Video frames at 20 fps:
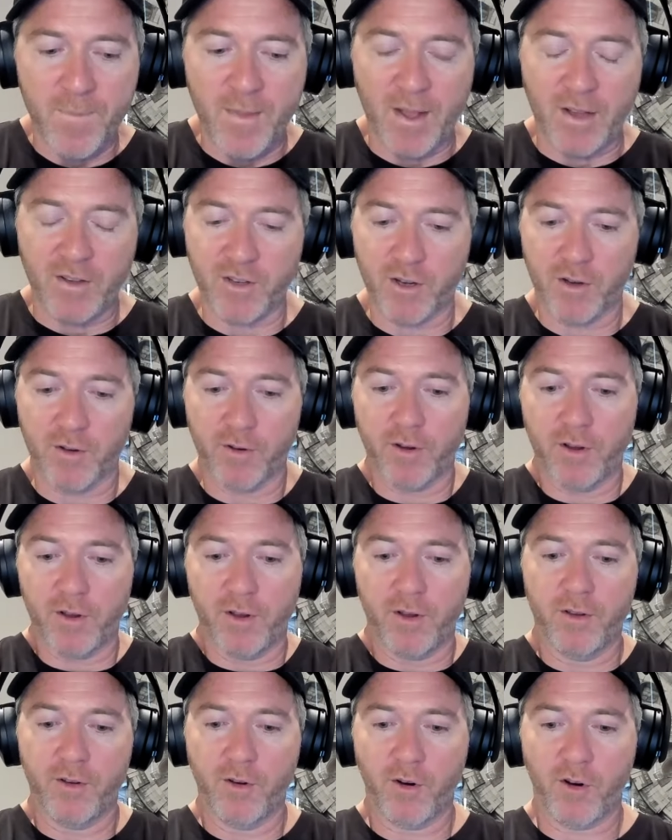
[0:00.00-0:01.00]
So
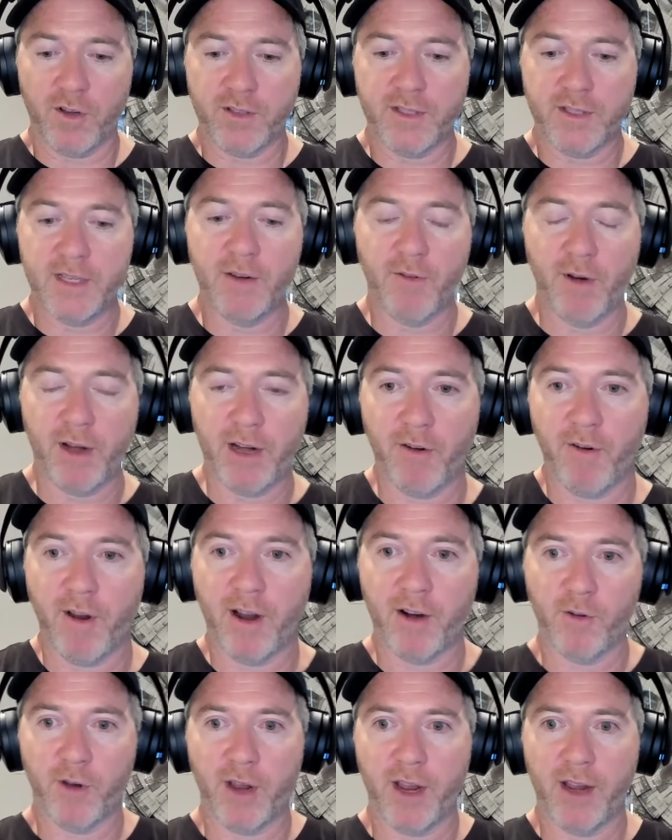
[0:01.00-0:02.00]
you're constantly running
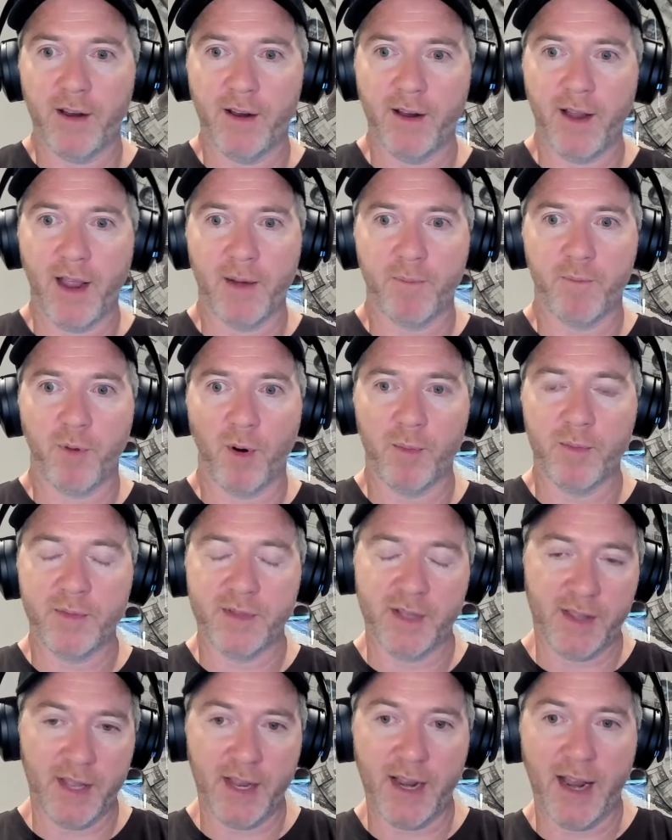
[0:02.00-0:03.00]
around looking at problems
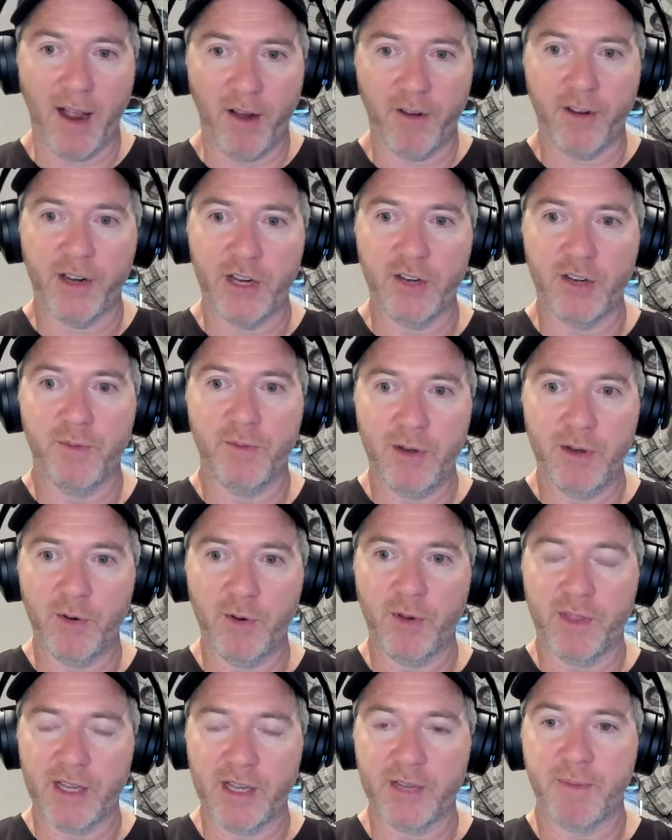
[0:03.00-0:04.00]
and thinking how you can be
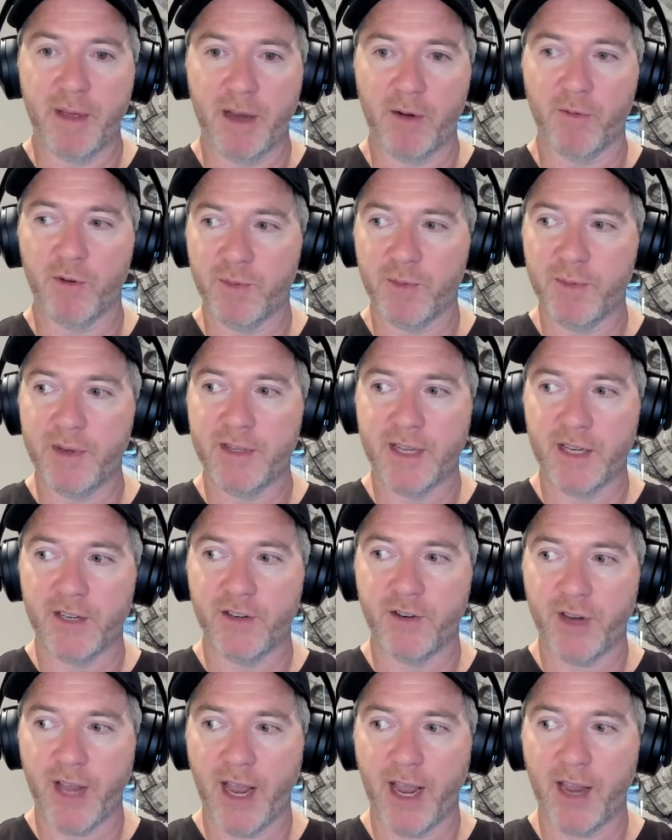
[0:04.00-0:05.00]
doing things better, which means that
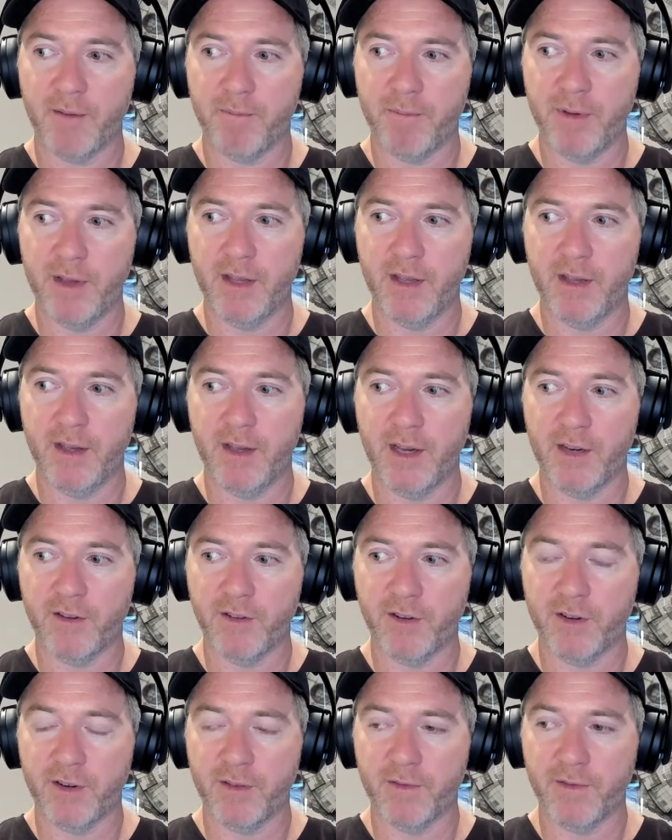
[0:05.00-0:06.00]
you can be
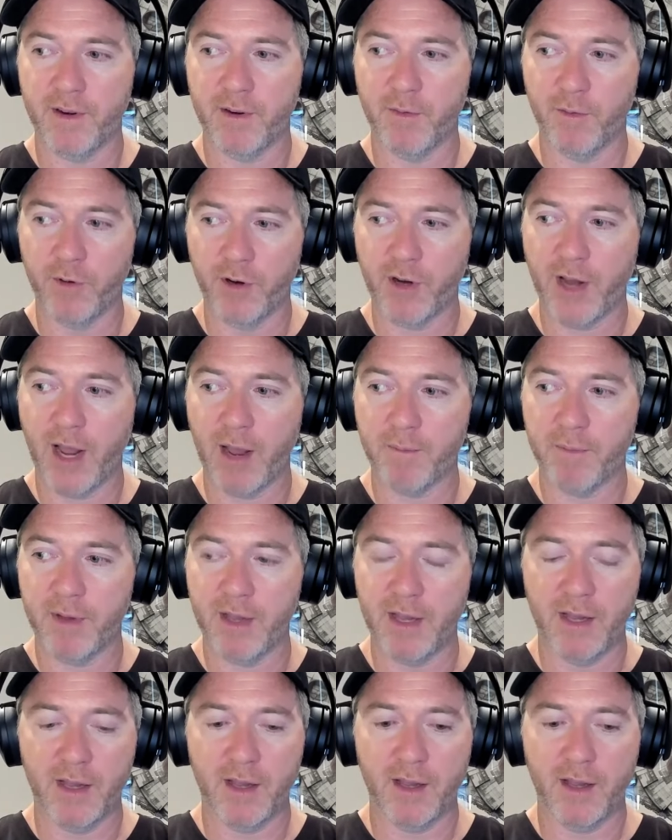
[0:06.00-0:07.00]
iterative, or you can
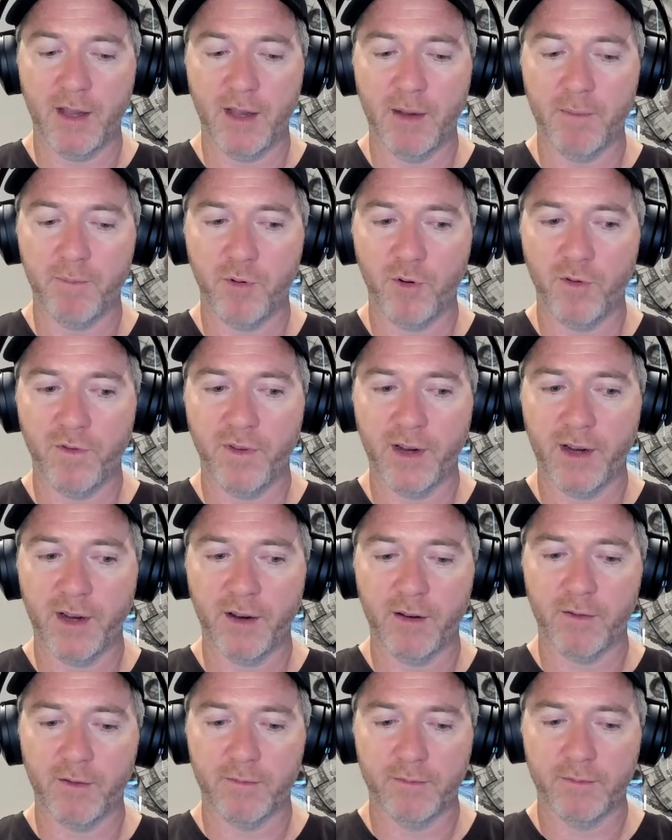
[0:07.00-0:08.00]
be
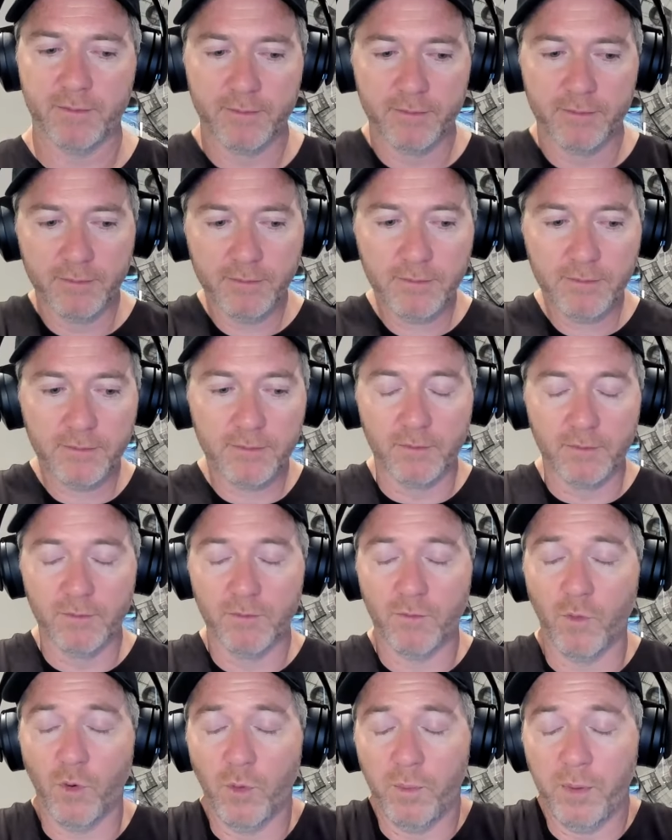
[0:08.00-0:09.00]
improving
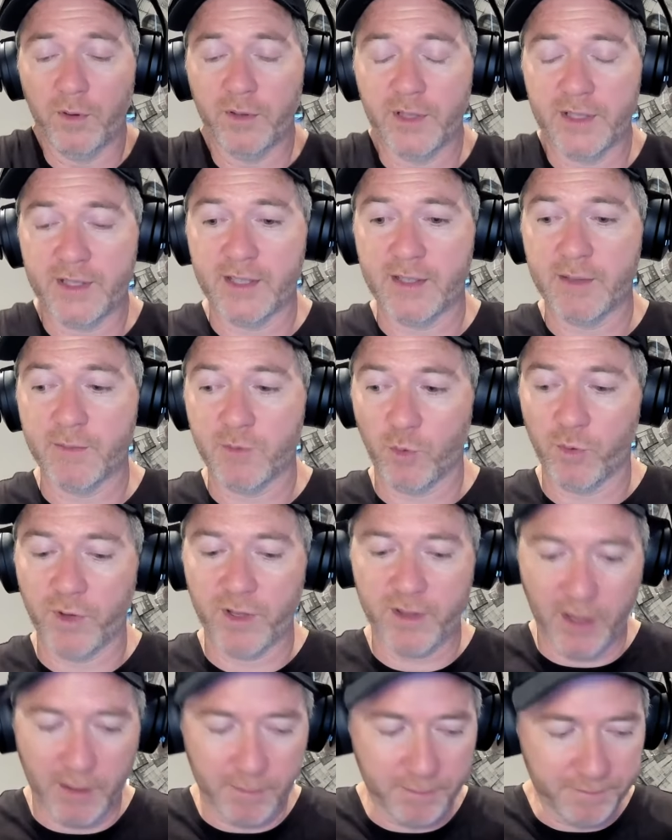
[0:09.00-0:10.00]
or building systems all the
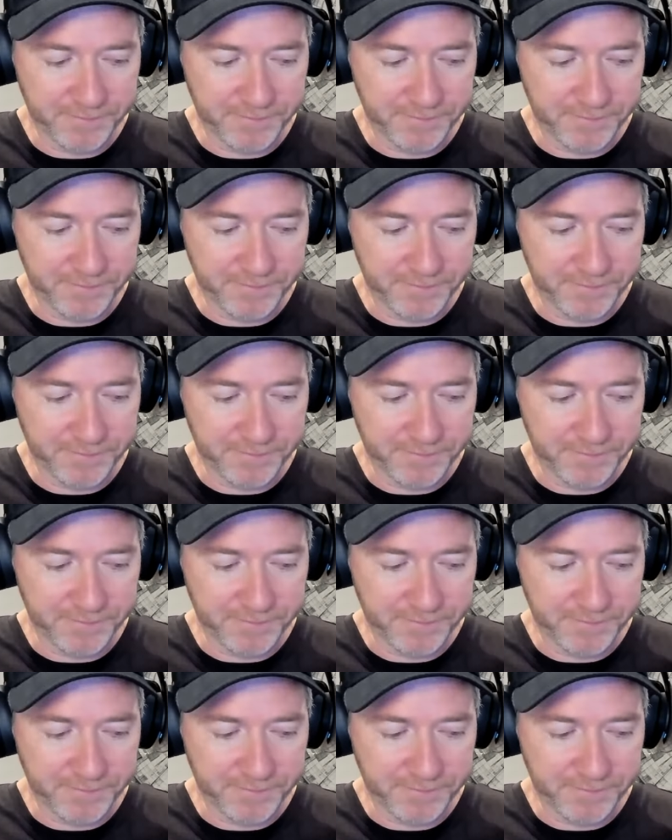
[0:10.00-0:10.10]
time.